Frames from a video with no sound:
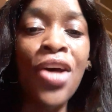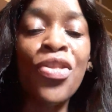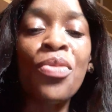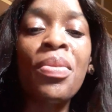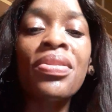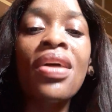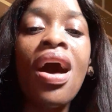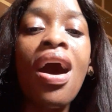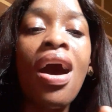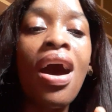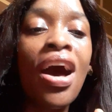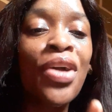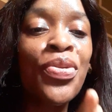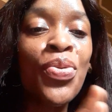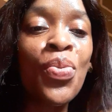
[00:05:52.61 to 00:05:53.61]
No matter how
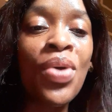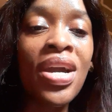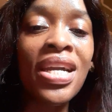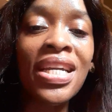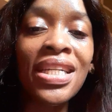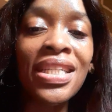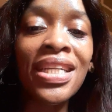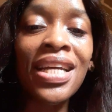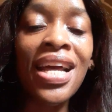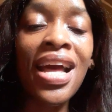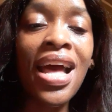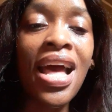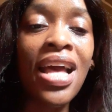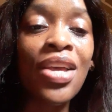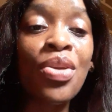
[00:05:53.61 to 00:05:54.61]
hard you work,
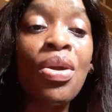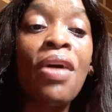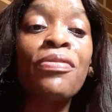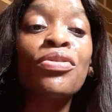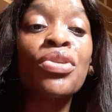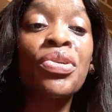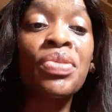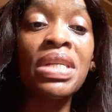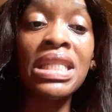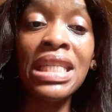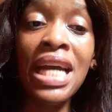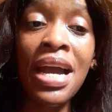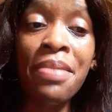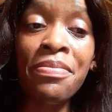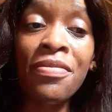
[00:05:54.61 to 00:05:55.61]
you have to create
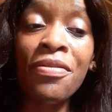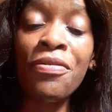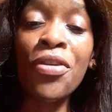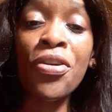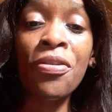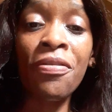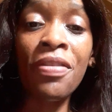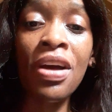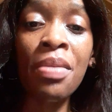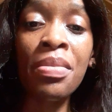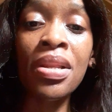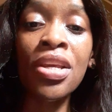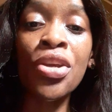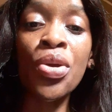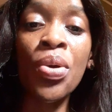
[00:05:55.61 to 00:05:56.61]
time for your
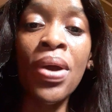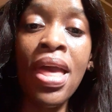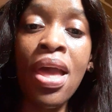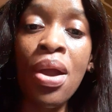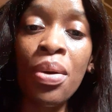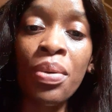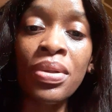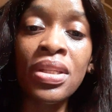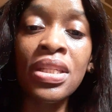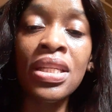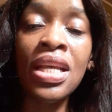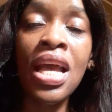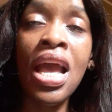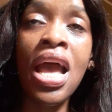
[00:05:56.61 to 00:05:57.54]
family, your health.